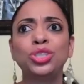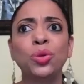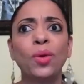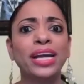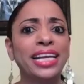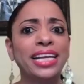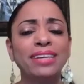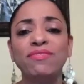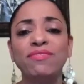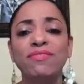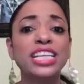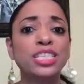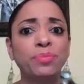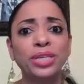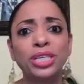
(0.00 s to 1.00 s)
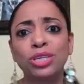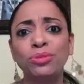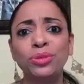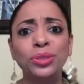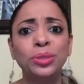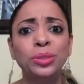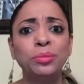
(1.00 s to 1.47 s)
joining Facebook
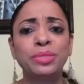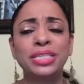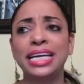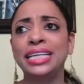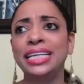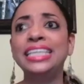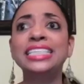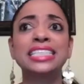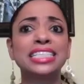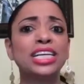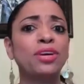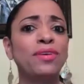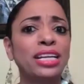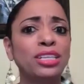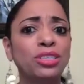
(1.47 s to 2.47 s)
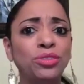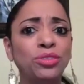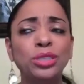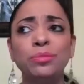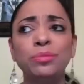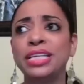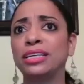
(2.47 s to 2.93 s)
groups and Instagram
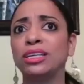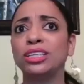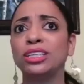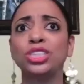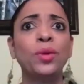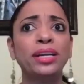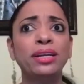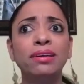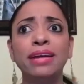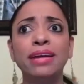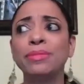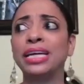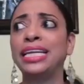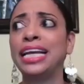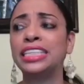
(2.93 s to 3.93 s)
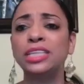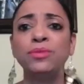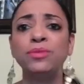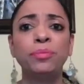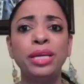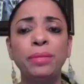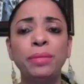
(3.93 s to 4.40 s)
groups, and on Twitter, I'm connecting
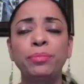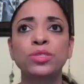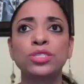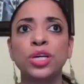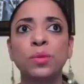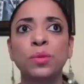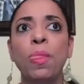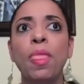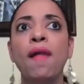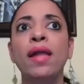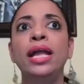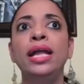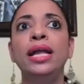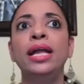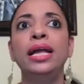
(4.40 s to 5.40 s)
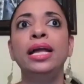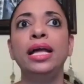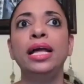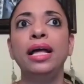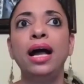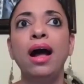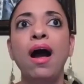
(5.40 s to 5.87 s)
with people. So
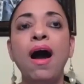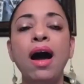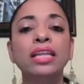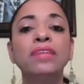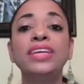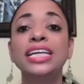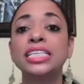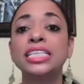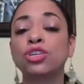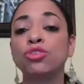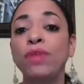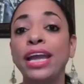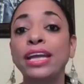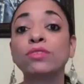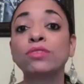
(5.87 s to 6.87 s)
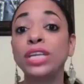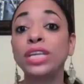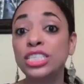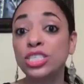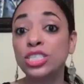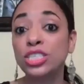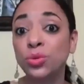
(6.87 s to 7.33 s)
all of these great
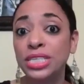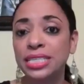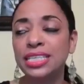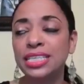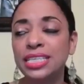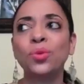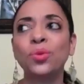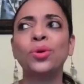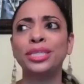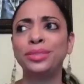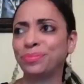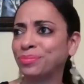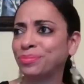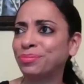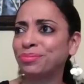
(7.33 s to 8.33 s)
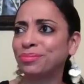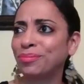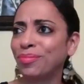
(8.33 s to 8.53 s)
resources or